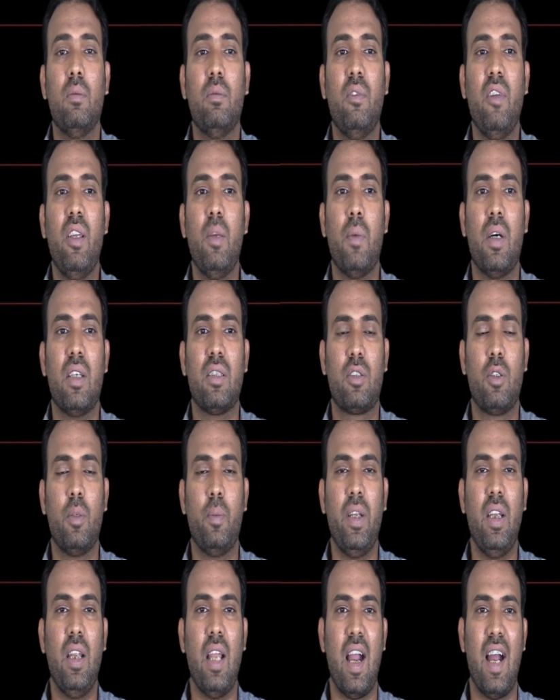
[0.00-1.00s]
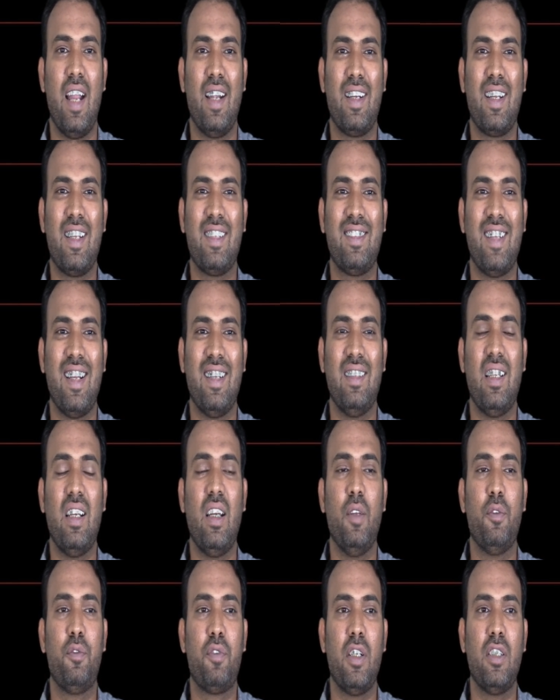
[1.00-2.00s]
We must be
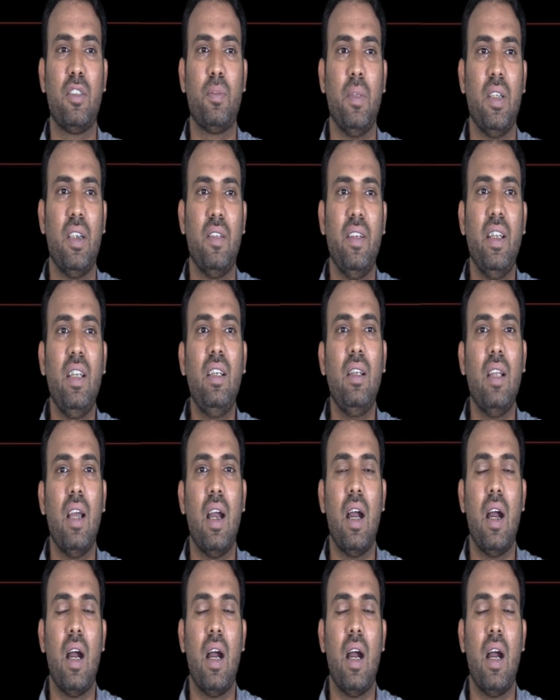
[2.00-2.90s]
understand the difference between